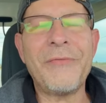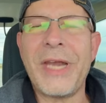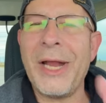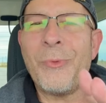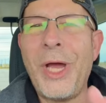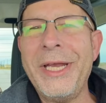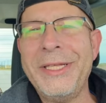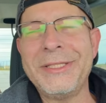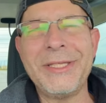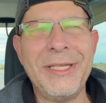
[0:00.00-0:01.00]
And I run
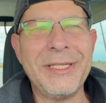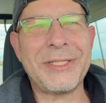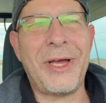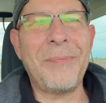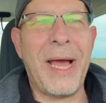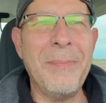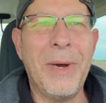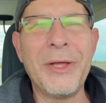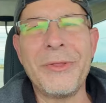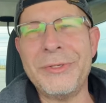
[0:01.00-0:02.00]
into this on my
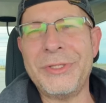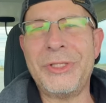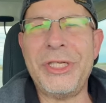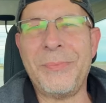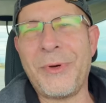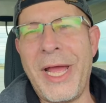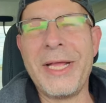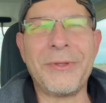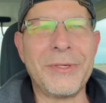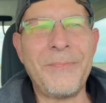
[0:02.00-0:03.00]
mother's Jeep
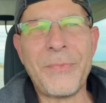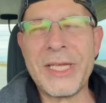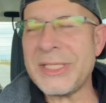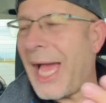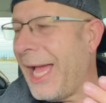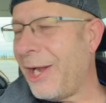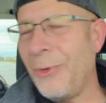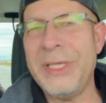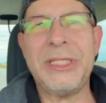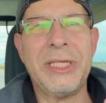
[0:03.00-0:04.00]
Wrangler because I
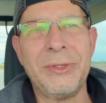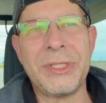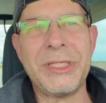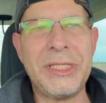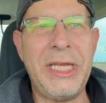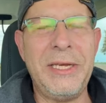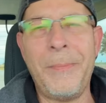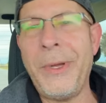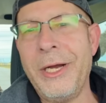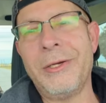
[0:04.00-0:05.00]
always tilt the seat
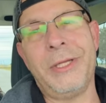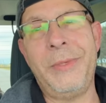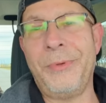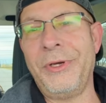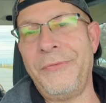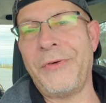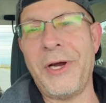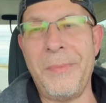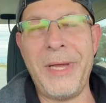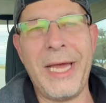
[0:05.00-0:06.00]
apparently pretty
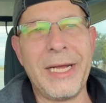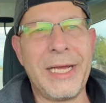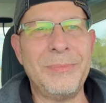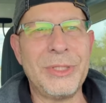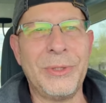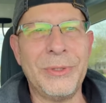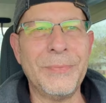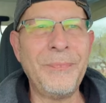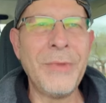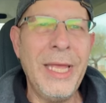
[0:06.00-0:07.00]
far back, I'm told
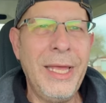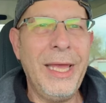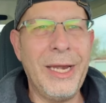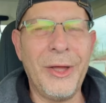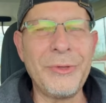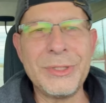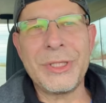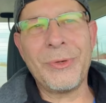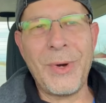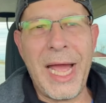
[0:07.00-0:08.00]
and others
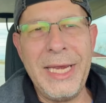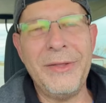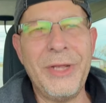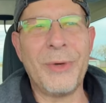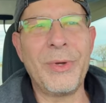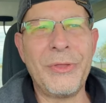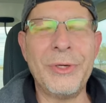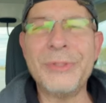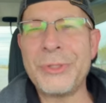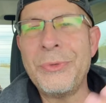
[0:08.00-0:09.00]
that ride in there with her
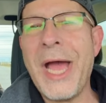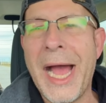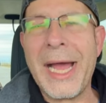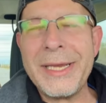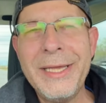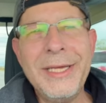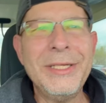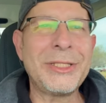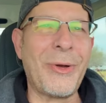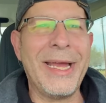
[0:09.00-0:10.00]
do not.
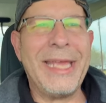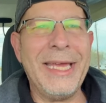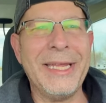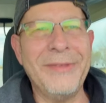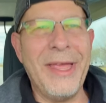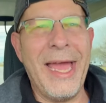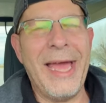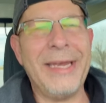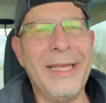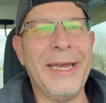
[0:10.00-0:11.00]
So I get in
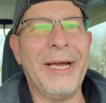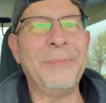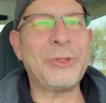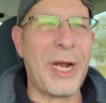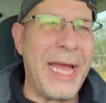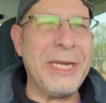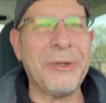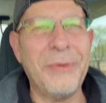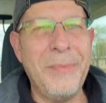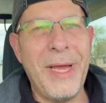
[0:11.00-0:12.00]
that and I'm trying to
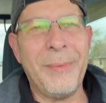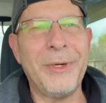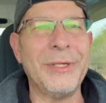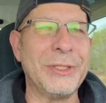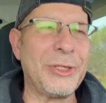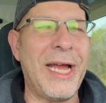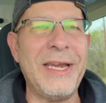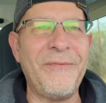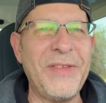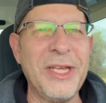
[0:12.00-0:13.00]
remember and trying
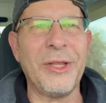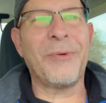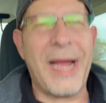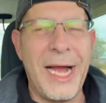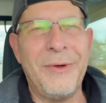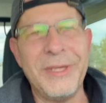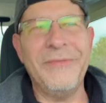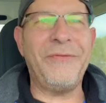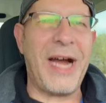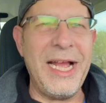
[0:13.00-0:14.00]
to feel around and
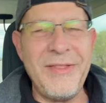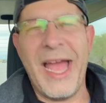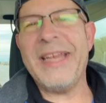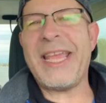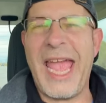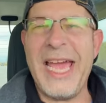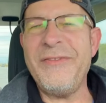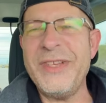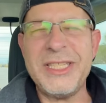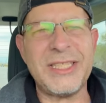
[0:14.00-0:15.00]
find that
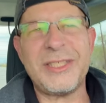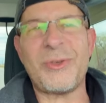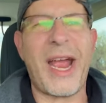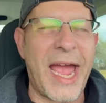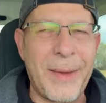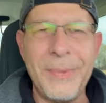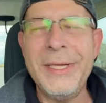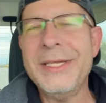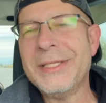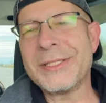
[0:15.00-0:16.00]
canvas strap
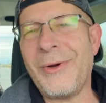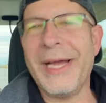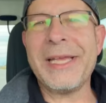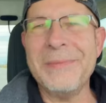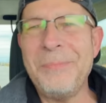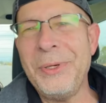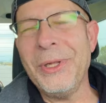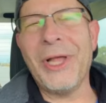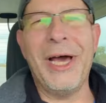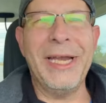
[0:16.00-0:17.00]
so I can
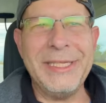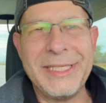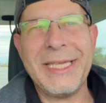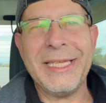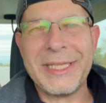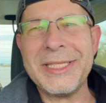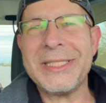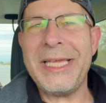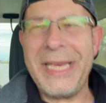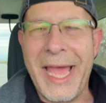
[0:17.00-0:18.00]
pull on it to get the
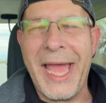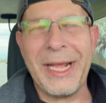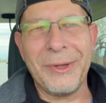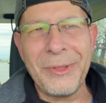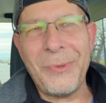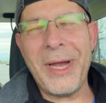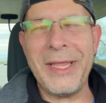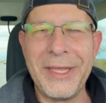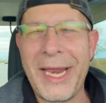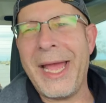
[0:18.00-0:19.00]
seat angle the way
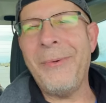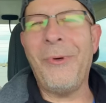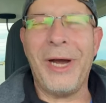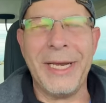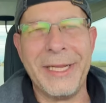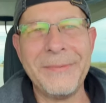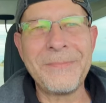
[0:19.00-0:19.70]
that I want it.